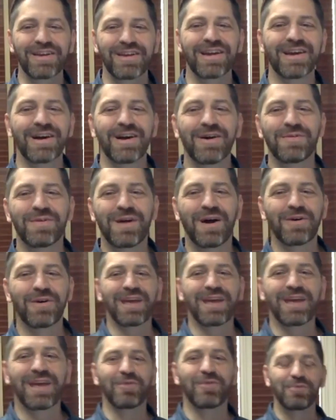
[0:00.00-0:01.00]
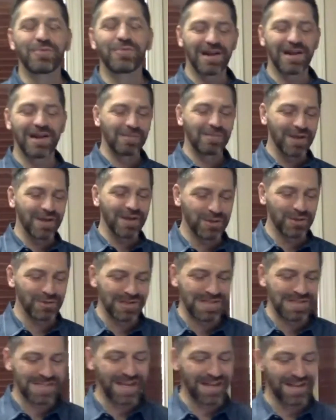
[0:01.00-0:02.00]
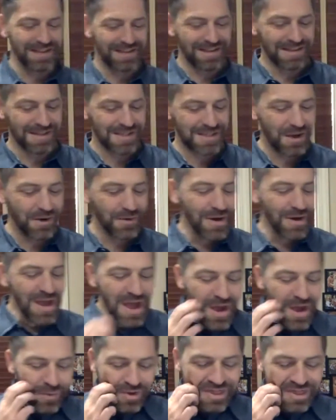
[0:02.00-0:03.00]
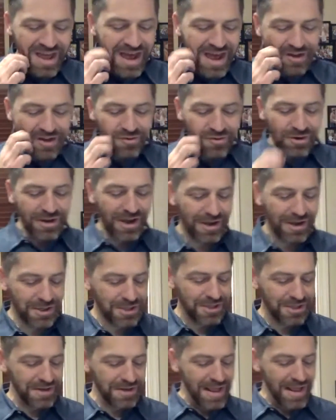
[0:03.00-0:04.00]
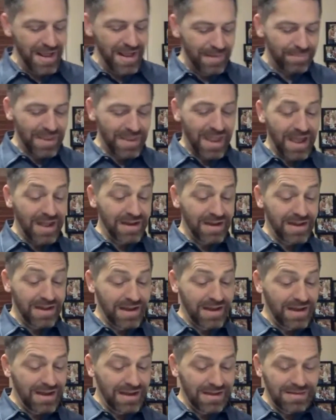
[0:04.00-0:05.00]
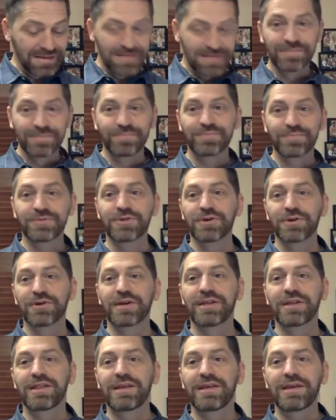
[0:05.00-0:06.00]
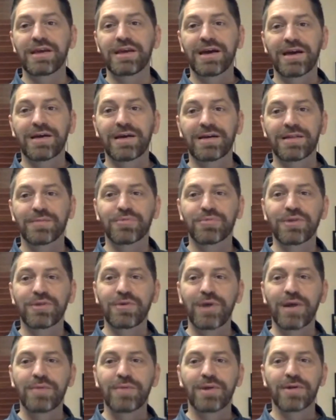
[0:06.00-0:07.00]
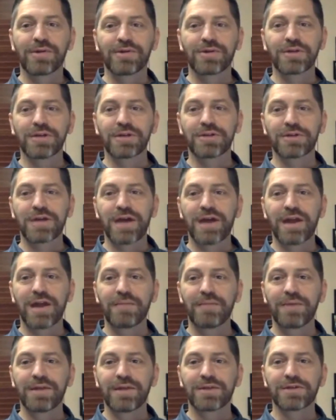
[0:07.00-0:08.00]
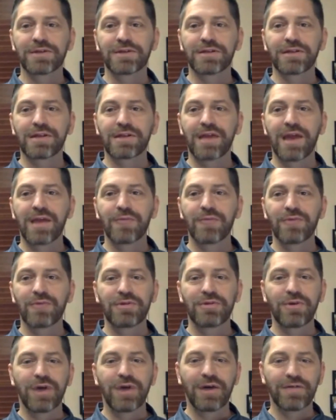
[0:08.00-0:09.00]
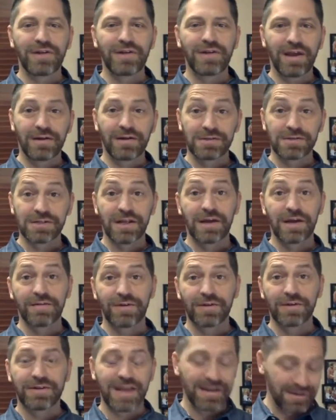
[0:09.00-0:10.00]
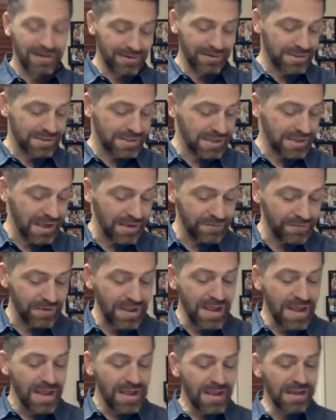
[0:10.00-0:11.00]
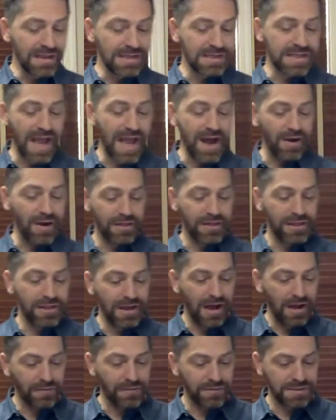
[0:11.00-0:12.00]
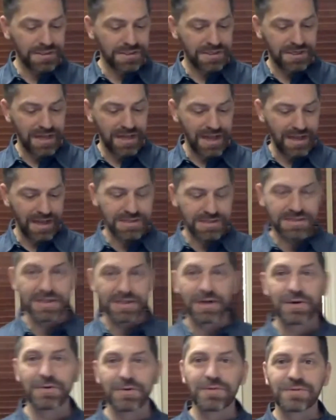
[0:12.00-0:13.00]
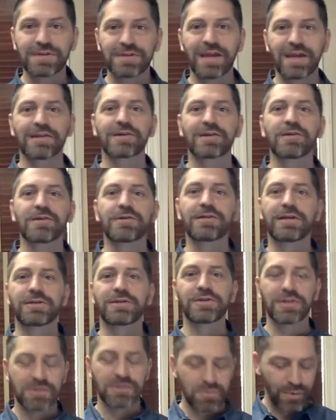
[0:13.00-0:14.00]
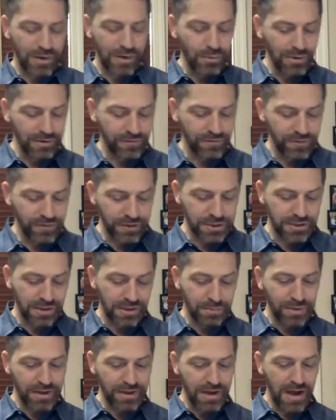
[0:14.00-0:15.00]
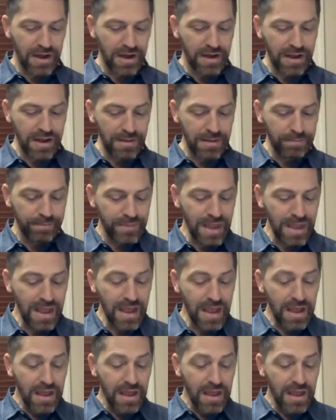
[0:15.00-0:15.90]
There you go. Okay, we'll put up the picture of the skeleton. So with that introduction, and during the pre-webinar chit-chat, I mentioned that Cameron, who often handles a lot of our technical stuff, is out of the office today. So technical glitches, we will officially pin on him.